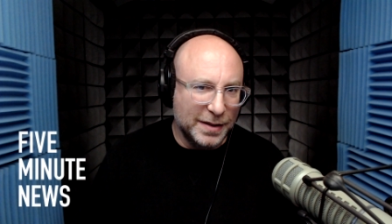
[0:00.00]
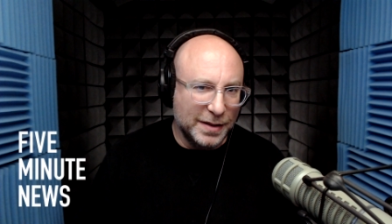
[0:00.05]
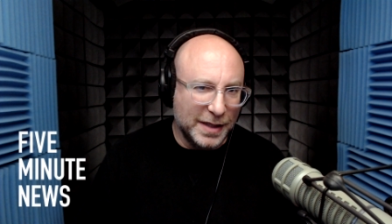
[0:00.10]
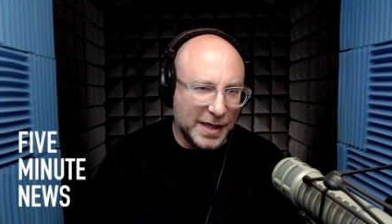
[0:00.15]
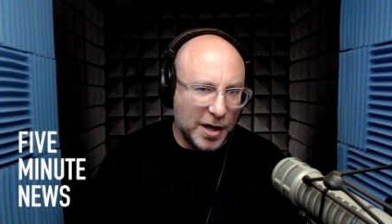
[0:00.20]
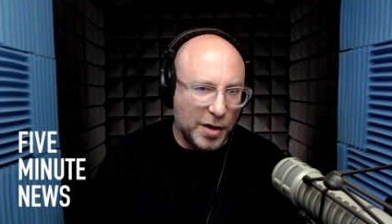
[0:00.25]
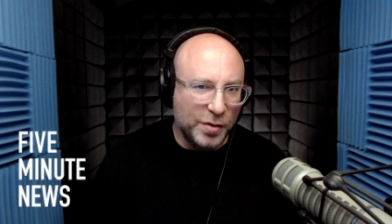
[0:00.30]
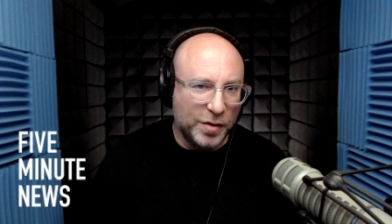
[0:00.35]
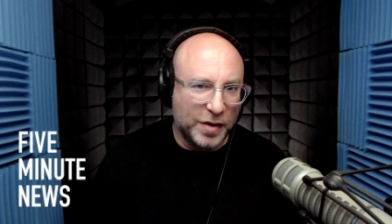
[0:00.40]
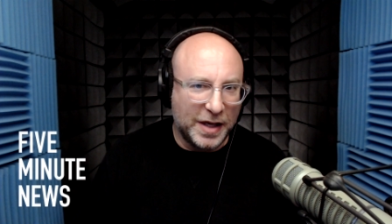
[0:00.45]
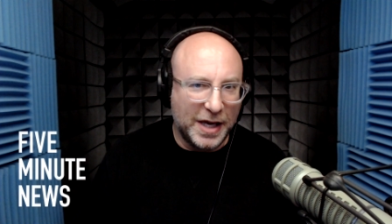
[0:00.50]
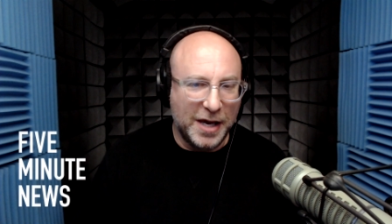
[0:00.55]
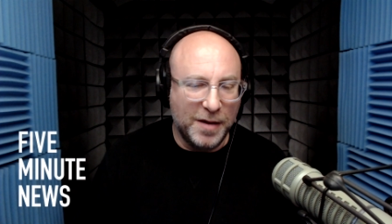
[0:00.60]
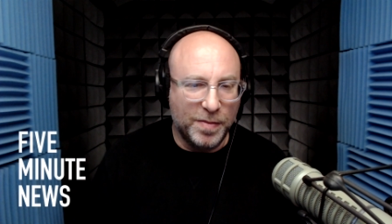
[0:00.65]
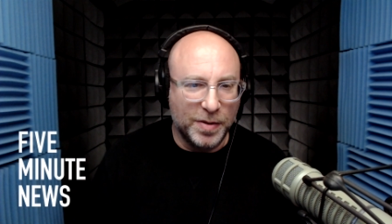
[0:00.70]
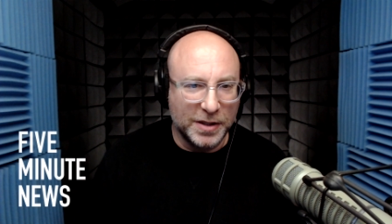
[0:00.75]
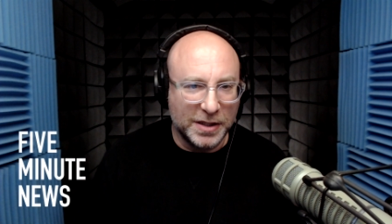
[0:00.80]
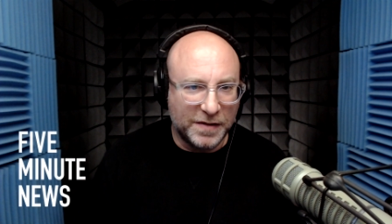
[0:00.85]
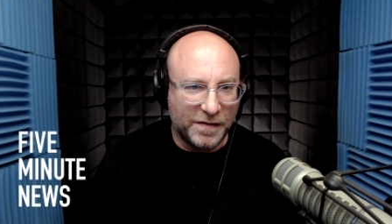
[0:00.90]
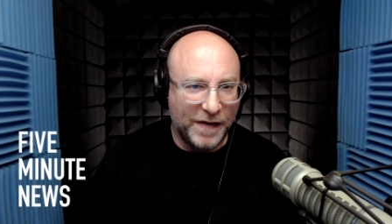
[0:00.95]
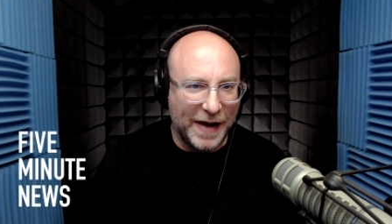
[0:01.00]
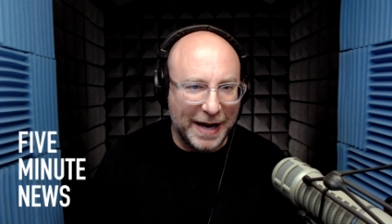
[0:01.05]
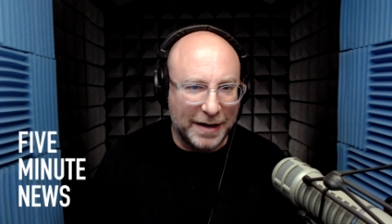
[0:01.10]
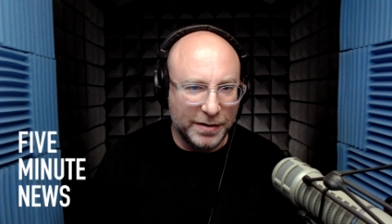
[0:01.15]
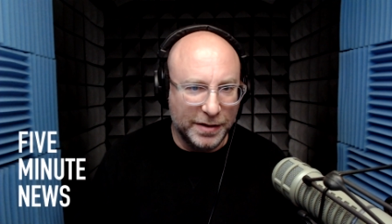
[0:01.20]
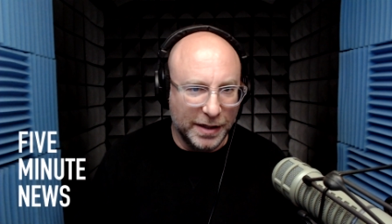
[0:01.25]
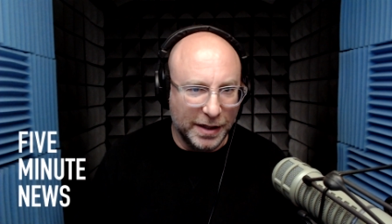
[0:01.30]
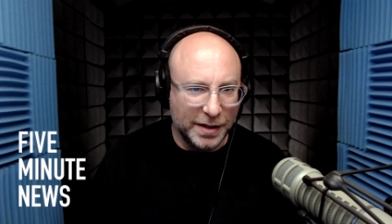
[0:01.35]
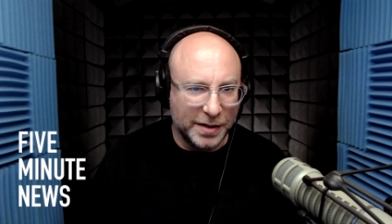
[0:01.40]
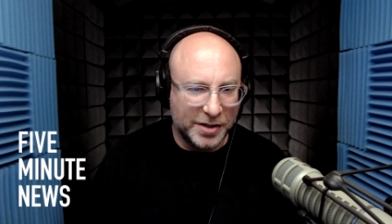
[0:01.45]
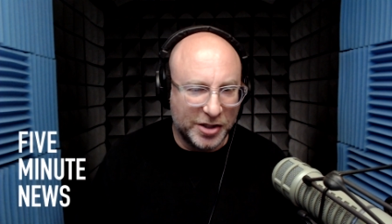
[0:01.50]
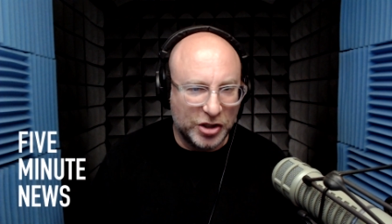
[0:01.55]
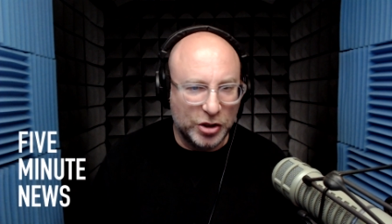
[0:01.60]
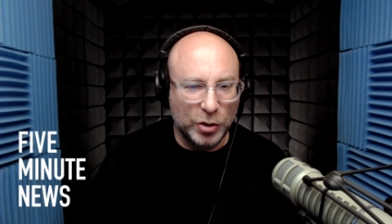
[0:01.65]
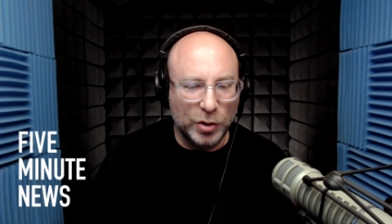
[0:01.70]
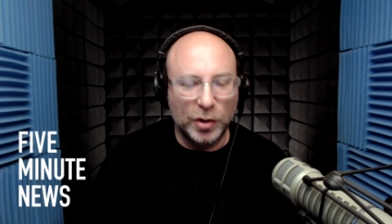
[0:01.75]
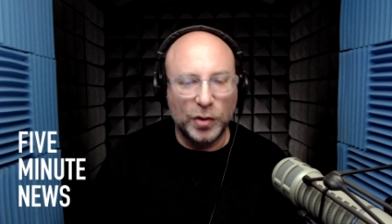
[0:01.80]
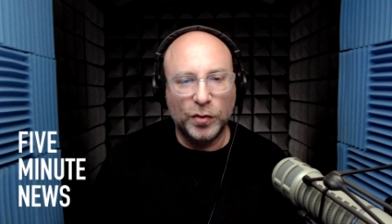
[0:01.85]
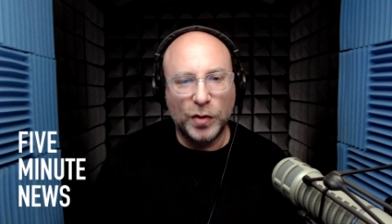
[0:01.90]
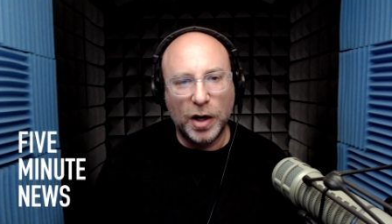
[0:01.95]
the Oath Keepers founder,
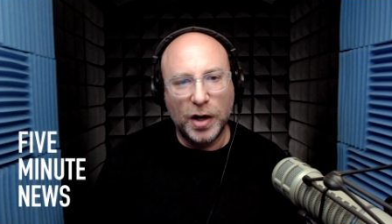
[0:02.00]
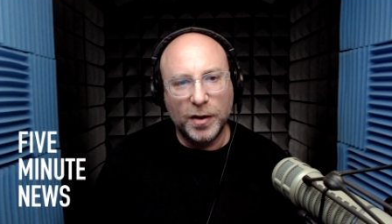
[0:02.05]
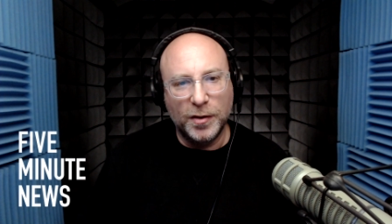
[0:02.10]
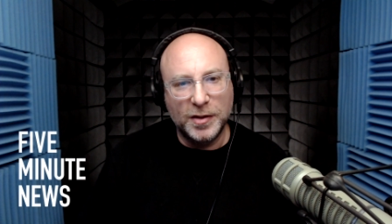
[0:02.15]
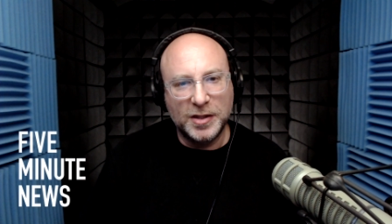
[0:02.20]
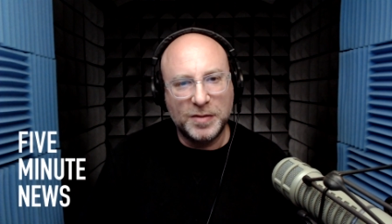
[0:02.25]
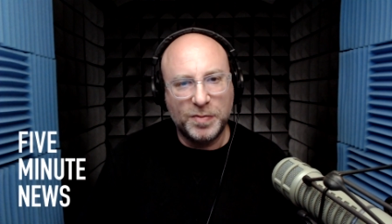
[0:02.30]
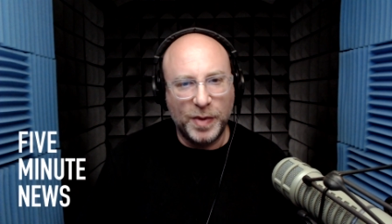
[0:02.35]
Stewart Rhodes,